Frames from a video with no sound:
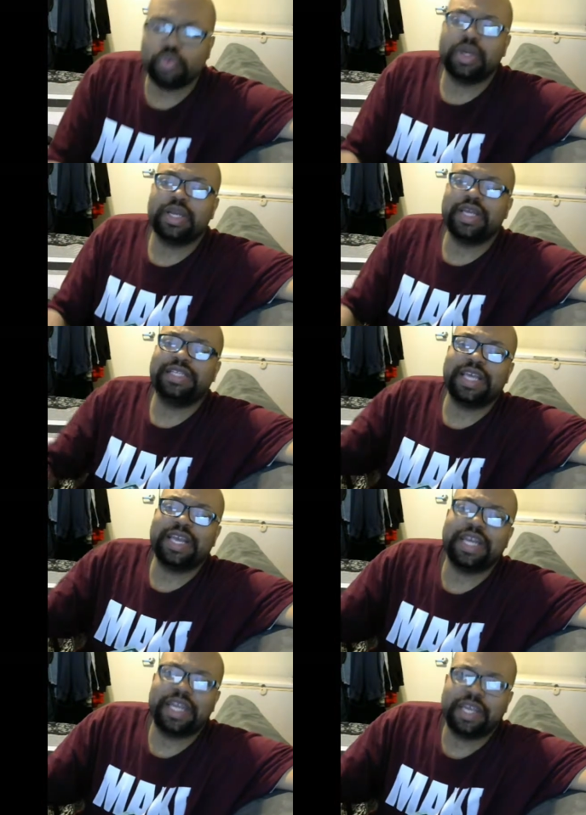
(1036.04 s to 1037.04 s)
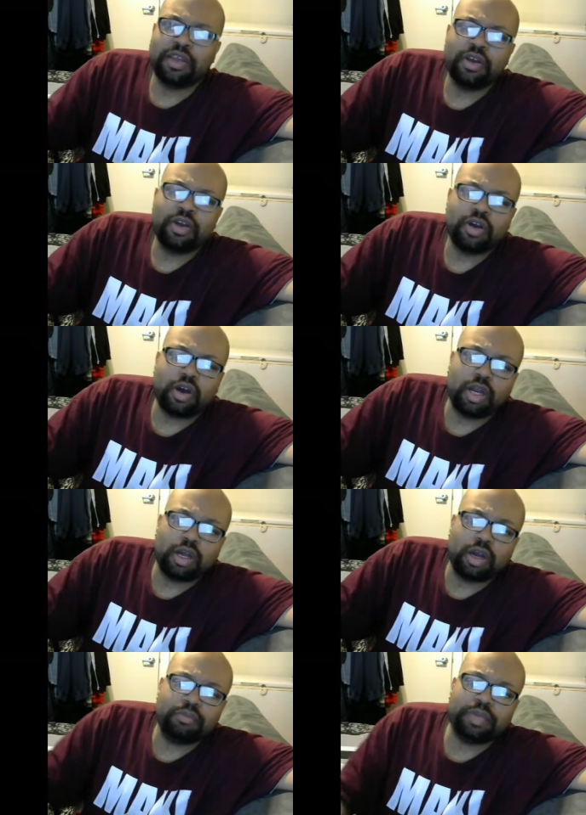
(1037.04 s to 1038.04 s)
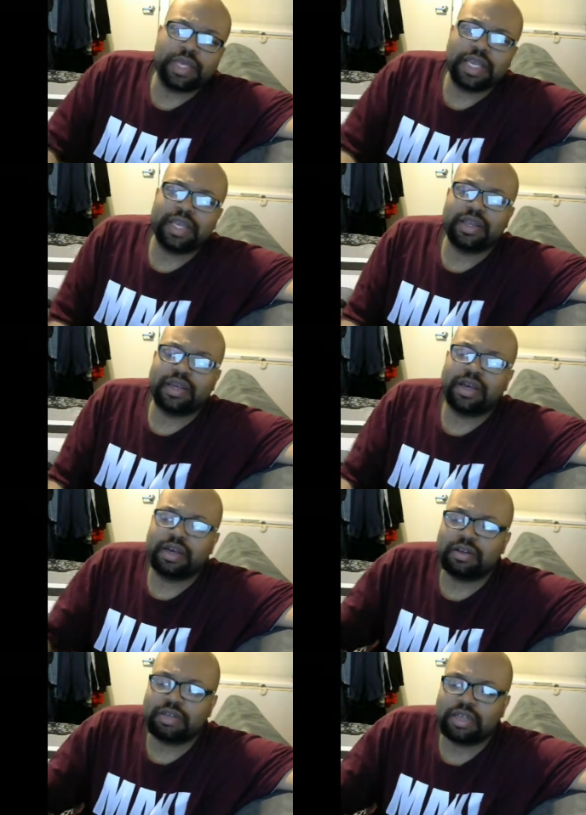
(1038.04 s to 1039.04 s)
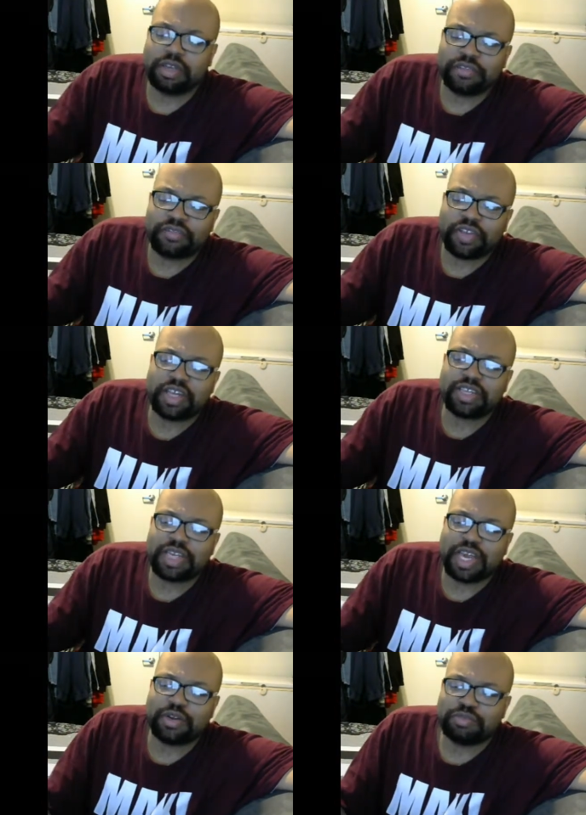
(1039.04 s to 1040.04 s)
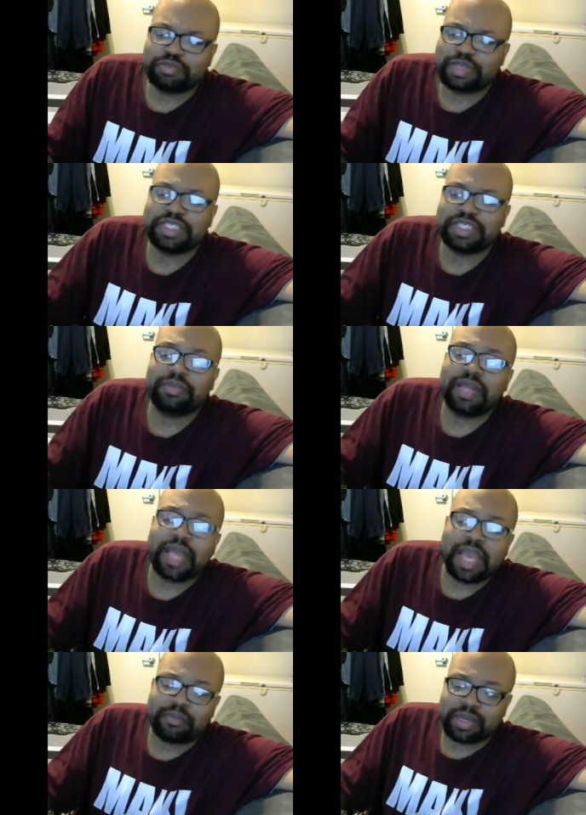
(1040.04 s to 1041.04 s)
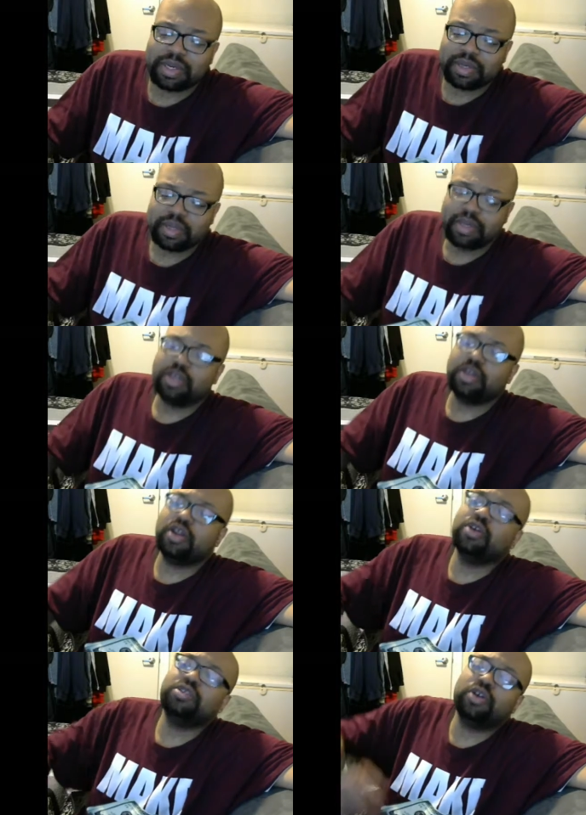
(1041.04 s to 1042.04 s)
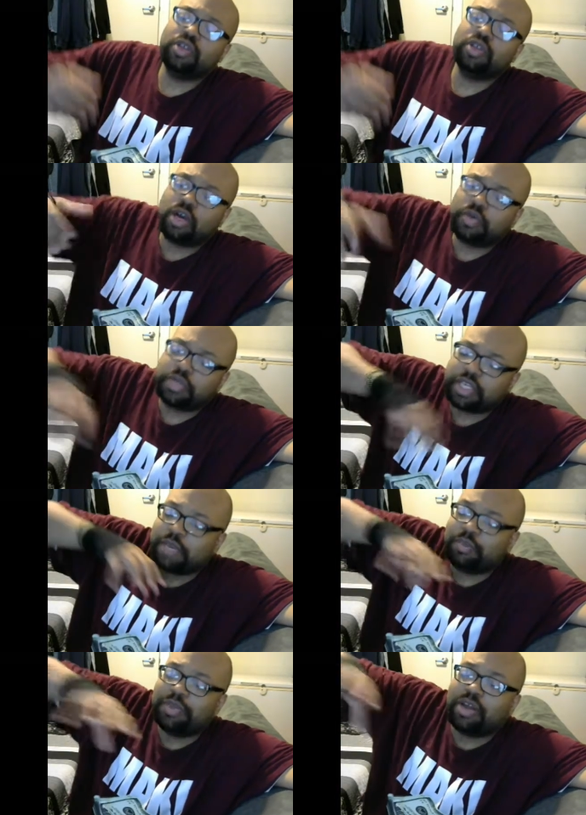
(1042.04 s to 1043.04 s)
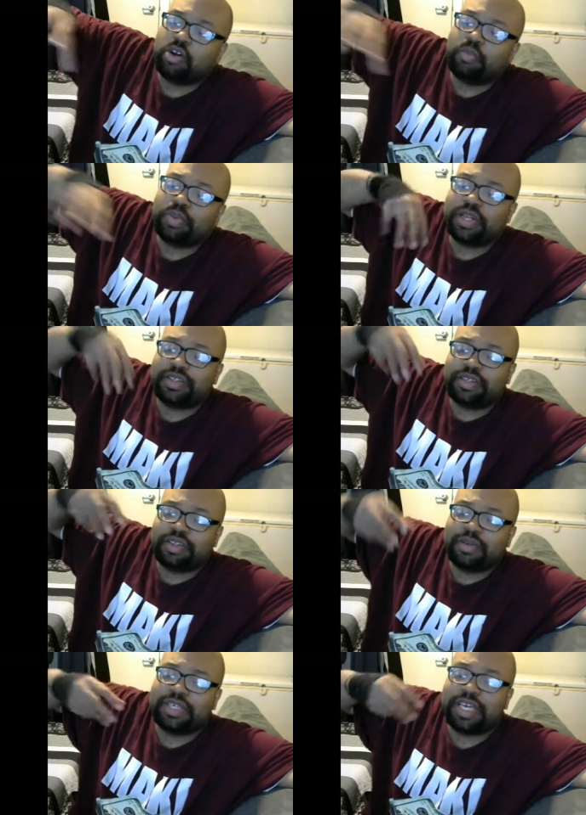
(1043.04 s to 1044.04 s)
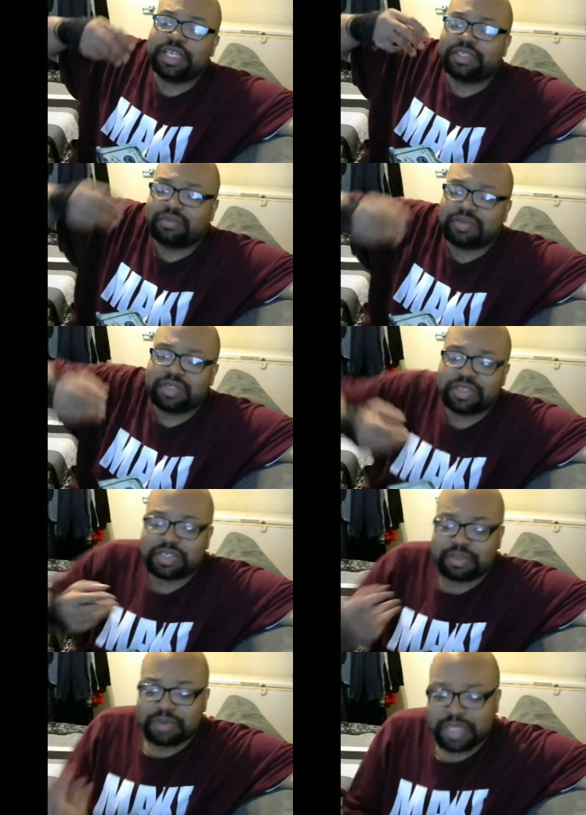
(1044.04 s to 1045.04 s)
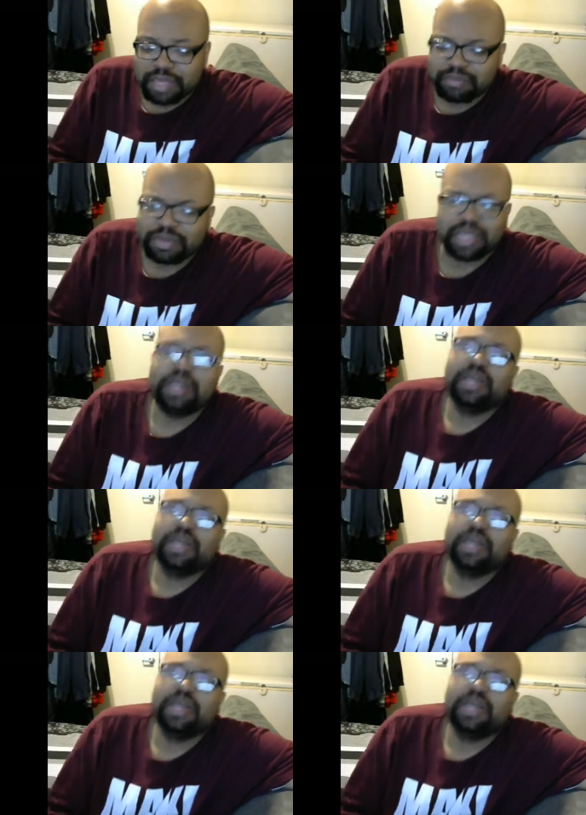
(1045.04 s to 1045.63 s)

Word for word: were intending on on being uh, on on defending the titles, but something happened, you know. So you always you keep that open interpretation, you know, something like that. But